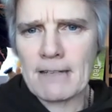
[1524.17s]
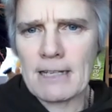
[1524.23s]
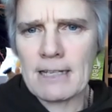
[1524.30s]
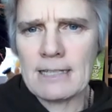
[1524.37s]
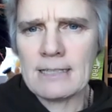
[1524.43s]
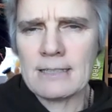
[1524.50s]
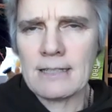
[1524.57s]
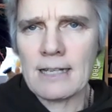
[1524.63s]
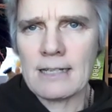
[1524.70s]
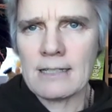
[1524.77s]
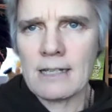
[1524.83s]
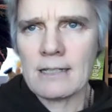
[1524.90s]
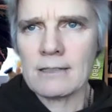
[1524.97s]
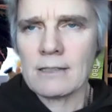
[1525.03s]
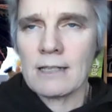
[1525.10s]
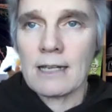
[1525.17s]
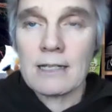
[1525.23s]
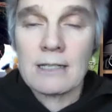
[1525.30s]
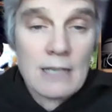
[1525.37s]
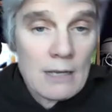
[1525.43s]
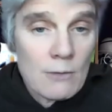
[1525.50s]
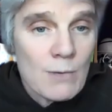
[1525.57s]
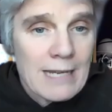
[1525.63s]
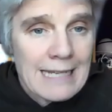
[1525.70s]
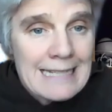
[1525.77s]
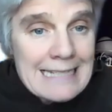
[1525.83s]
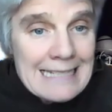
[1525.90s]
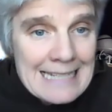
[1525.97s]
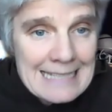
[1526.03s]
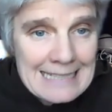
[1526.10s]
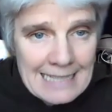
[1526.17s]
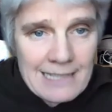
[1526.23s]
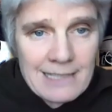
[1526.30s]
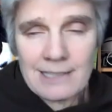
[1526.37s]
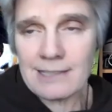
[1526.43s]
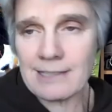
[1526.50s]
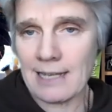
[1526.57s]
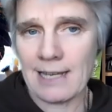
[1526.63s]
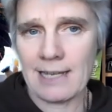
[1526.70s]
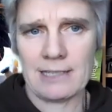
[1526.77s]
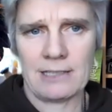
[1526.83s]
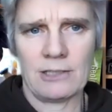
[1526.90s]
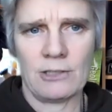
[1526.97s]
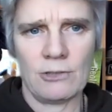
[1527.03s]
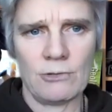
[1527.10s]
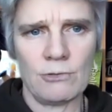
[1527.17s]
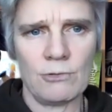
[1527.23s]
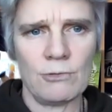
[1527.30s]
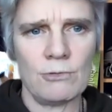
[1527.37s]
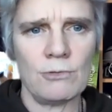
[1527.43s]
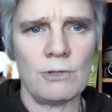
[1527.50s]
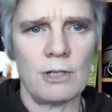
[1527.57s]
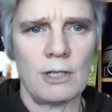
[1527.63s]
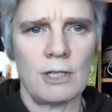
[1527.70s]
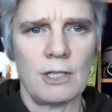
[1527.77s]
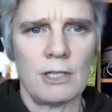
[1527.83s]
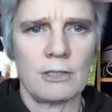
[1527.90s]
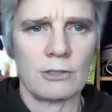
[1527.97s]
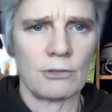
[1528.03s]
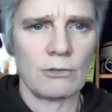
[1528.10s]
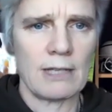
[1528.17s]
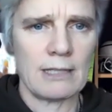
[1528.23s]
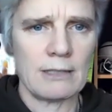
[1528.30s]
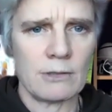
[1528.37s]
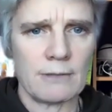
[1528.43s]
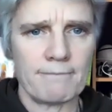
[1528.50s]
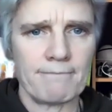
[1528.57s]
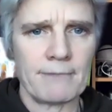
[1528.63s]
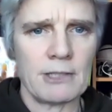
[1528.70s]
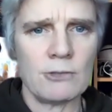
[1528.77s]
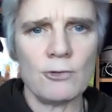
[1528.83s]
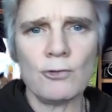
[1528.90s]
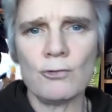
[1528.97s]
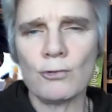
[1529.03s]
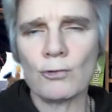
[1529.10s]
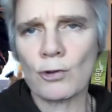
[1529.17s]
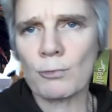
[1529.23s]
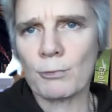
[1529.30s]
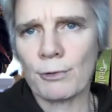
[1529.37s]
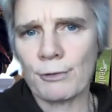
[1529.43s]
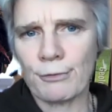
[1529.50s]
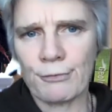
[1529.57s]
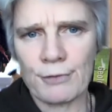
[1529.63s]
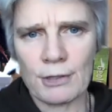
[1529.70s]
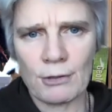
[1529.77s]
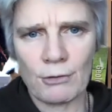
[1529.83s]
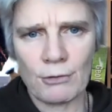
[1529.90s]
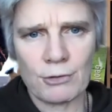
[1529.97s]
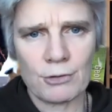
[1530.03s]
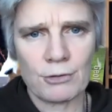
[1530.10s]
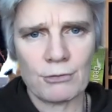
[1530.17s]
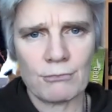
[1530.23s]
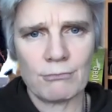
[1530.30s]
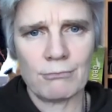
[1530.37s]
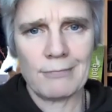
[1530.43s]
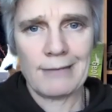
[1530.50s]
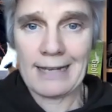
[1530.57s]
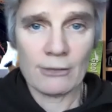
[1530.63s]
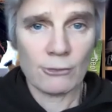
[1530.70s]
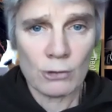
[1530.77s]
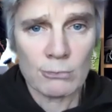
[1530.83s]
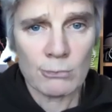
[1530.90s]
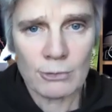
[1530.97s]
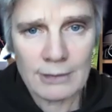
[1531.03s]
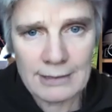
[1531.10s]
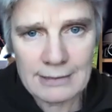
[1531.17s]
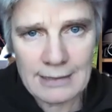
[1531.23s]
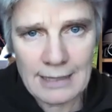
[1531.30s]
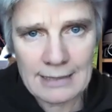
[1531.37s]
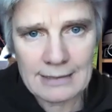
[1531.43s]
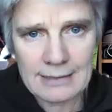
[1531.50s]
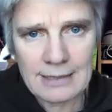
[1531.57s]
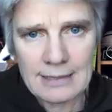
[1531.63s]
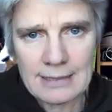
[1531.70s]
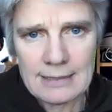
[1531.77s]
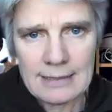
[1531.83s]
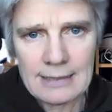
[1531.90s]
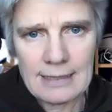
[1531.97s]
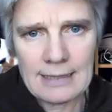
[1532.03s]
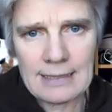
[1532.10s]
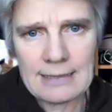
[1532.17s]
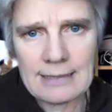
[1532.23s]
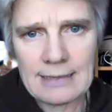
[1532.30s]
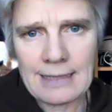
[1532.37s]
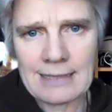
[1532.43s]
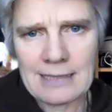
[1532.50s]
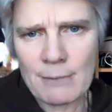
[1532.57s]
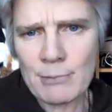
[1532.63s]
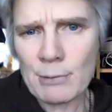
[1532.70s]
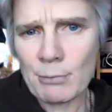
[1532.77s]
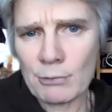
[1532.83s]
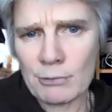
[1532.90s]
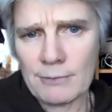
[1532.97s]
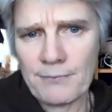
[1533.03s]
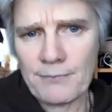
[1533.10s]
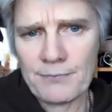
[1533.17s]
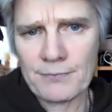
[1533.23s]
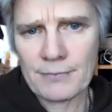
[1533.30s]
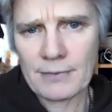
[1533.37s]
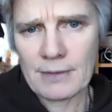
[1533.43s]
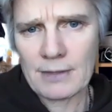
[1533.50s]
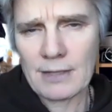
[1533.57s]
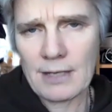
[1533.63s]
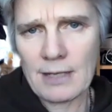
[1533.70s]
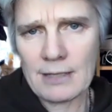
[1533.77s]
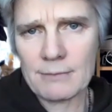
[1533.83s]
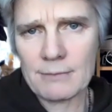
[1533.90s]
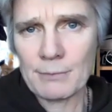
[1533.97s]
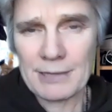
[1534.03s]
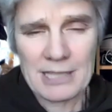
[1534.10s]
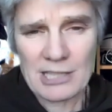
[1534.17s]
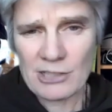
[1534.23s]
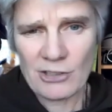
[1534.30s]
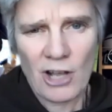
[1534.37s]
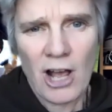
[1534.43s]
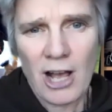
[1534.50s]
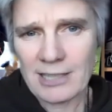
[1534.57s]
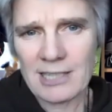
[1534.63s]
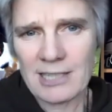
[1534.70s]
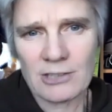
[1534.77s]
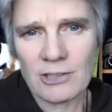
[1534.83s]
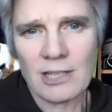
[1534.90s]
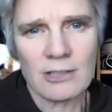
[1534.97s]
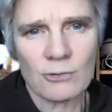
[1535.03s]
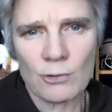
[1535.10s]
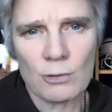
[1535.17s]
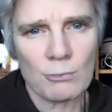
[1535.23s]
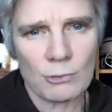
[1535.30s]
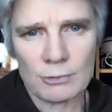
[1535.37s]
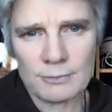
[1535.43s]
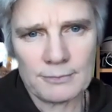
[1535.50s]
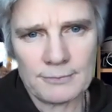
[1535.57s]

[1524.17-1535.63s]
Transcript: and and then then then we get desensitized to so that the new normal feels like normal and and and acceptable but it's not it's not normal